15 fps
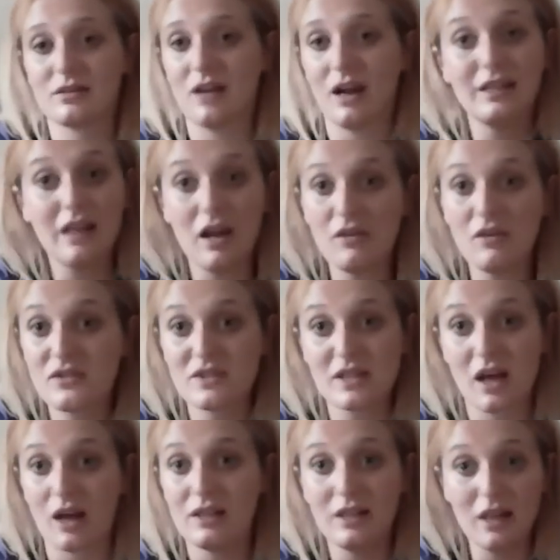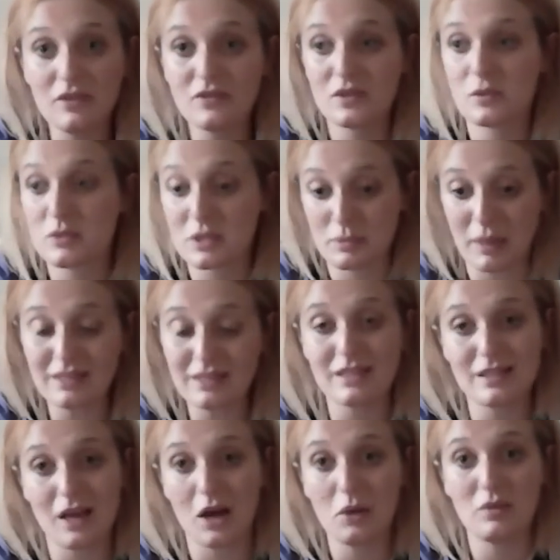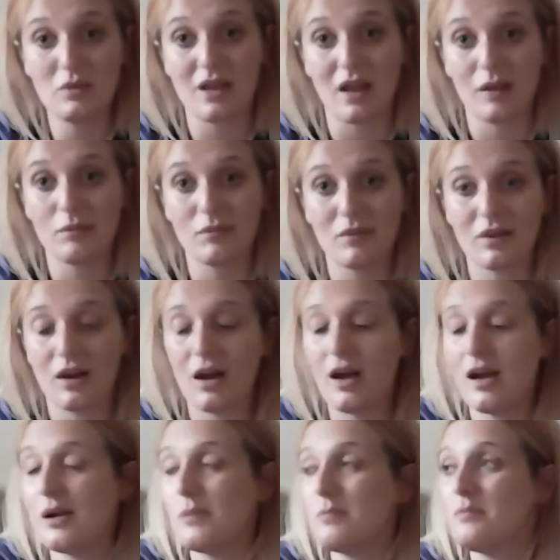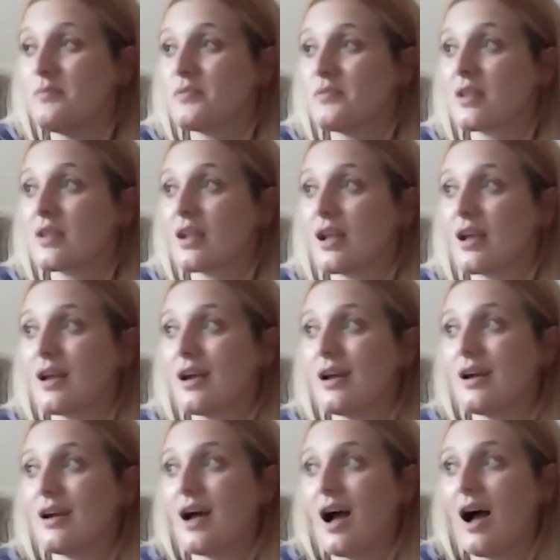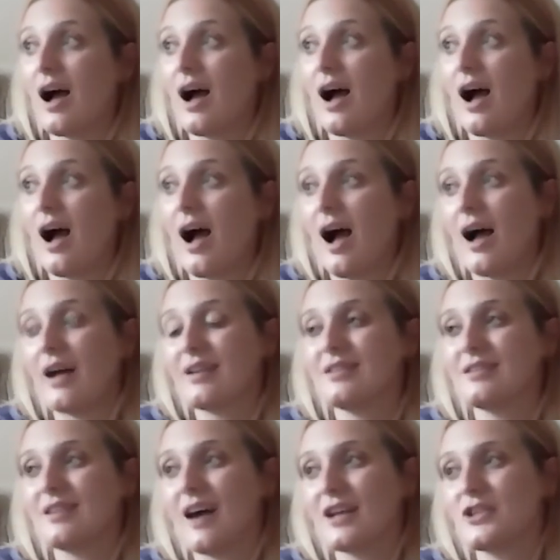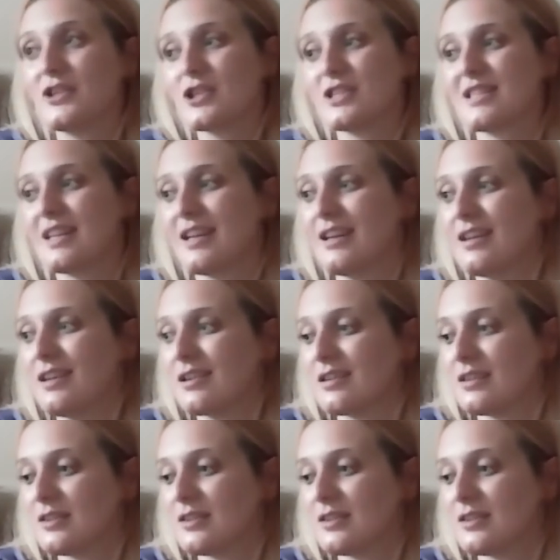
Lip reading: loved spending time with him. And I just think